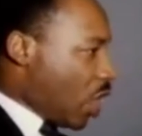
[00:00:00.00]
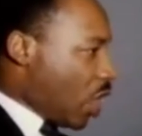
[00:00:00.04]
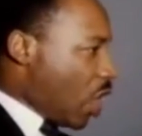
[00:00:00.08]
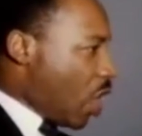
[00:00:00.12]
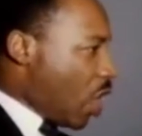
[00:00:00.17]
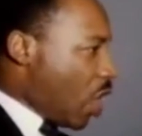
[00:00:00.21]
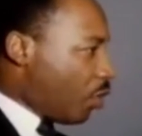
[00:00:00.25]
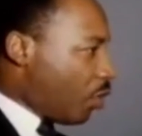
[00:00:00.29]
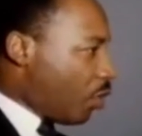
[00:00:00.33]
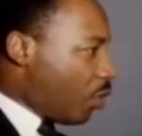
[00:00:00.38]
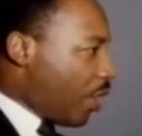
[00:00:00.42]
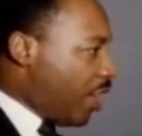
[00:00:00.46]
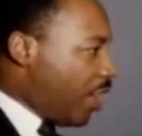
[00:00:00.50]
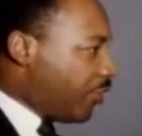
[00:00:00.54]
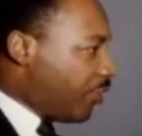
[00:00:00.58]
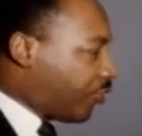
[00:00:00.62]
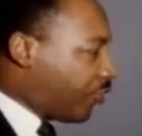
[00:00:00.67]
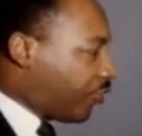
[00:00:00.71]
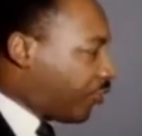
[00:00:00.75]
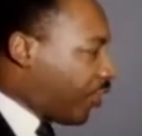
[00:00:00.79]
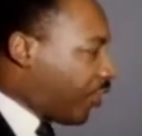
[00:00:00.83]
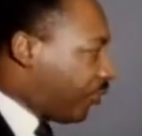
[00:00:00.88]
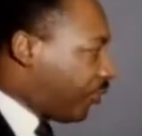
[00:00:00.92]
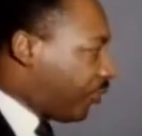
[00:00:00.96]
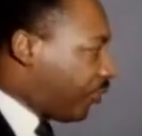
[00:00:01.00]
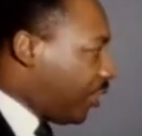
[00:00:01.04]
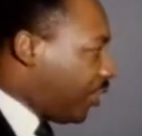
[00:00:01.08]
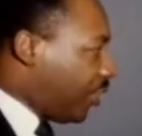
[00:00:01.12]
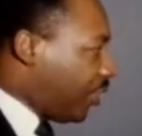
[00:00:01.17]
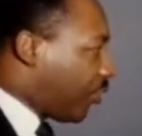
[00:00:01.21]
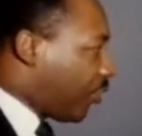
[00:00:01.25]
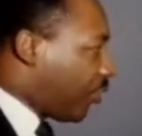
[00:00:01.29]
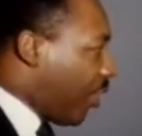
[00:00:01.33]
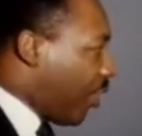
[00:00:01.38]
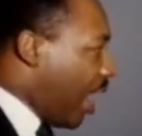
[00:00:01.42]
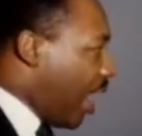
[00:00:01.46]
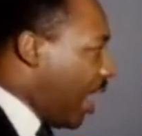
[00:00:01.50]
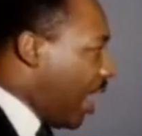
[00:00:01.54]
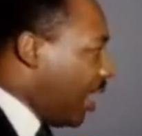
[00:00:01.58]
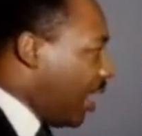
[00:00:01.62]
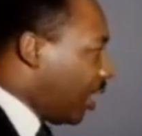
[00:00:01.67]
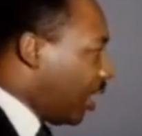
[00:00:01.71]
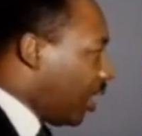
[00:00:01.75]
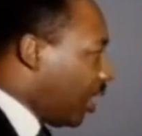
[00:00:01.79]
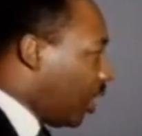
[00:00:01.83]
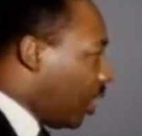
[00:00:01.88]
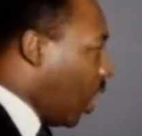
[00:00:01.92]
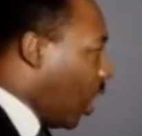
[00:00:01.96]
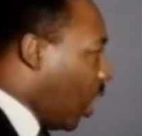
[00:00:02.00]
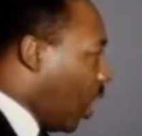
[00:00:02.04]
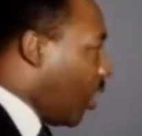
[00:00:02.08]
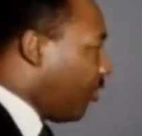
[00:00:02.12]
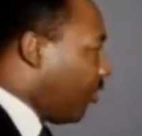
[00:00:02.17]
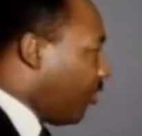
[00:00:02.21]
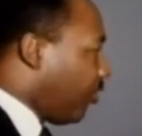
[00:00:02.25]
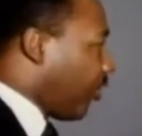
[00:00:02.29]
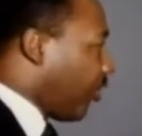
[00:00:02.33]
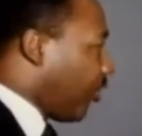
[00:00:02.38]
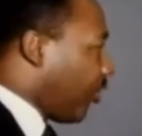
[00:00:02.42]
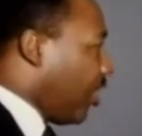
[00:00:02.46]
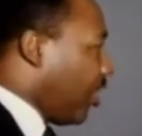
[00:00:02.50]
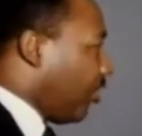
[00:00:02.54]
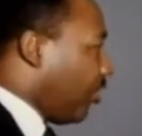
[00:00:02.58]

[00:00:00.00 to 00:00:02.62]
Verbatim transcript: There's always something degrading and low and